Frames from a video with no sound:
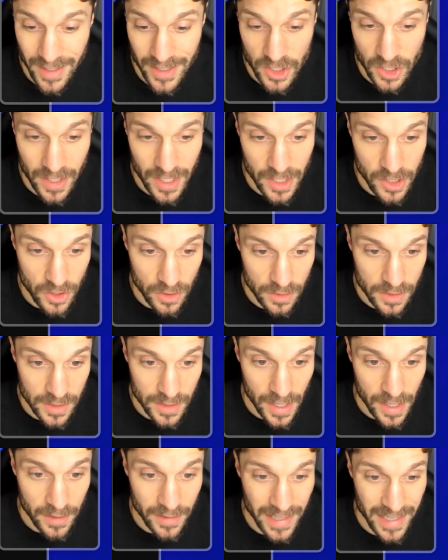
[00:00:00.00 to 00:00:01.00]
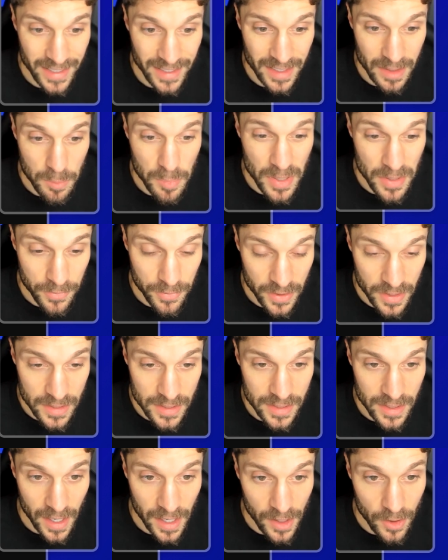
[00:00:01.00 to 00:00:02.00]
educational style, and epiphany
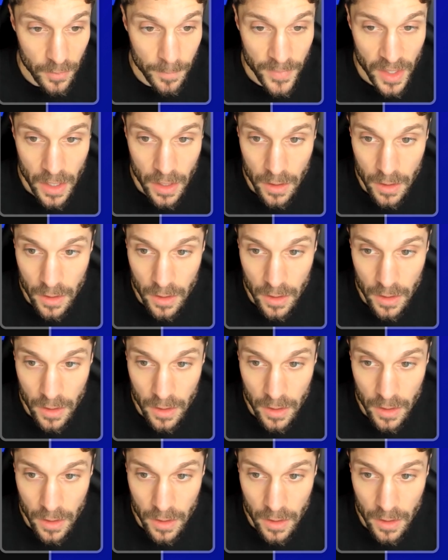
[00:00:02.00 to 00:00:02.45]
style.